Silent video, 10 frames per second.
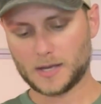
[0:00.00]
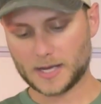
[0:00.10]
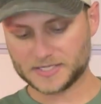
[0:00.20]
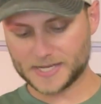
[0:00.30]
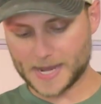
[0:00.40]

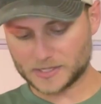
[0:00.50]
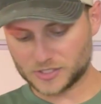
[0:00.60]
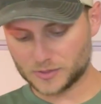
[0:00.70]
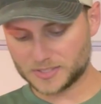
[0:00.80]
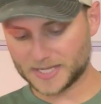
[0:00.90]

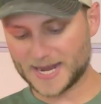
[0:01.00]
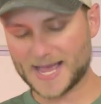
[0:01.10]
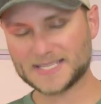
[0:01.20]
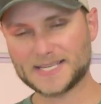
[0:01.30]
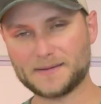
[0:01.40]
attached using an
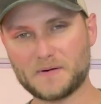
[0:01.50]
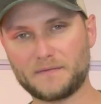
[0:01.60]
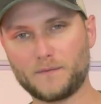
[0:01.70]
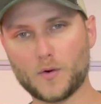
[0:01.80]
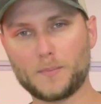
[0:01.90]
SM
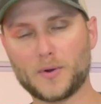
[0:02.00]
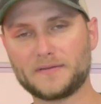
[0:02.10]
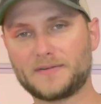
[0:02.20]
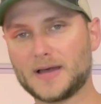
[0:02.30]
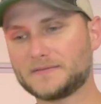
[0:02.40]

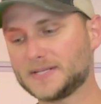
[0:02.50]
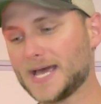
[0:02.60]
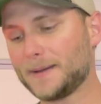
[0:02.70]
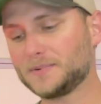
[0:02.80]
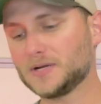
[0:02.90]
4.5
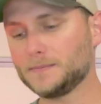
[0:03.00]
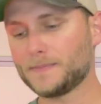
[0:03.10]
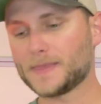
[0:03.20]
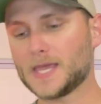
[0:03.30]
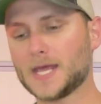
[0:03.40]
adapter.
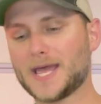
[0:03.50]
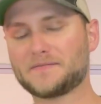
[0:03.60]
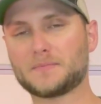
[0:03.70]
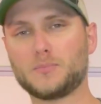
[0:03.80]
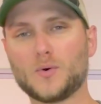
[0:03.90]
And I
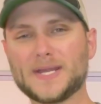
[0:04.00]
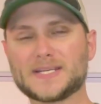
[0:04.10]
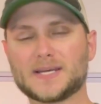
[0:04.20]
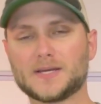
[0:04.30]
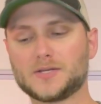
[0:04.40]
have a
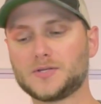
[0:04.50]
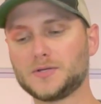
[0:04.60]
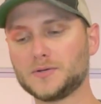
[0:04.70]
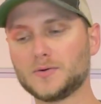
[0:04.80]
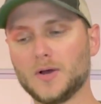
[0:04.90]

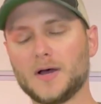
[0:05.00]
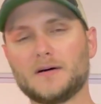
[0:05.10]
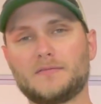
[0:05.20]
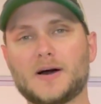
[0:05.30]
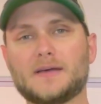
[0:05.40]

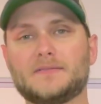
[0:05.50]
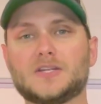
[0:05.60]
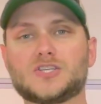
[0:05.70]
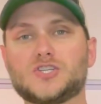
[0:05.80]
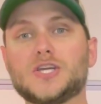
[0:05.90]
0.25
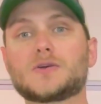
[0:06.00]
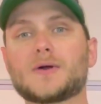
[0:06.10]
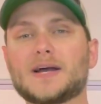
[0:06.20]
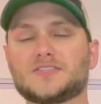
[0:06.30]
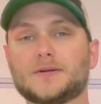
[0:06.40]
inch cheek
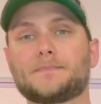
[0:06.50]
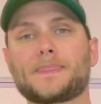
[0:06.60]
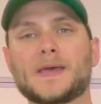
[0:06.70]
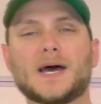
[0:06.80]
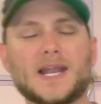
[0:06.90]
riser.
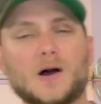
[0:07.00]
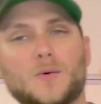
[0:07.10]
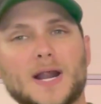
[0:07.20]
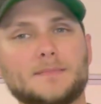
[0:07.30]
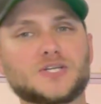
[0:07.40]
Now
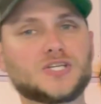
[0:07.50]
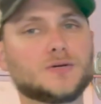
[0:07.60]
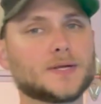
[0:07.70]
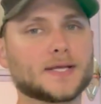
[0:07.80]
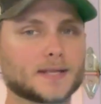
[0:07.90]
when I'm
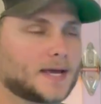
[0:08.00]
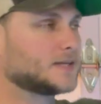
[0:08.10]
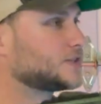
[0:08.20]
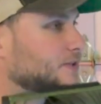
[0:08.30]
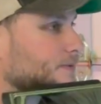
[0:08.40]
shooting
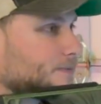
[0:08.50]
this,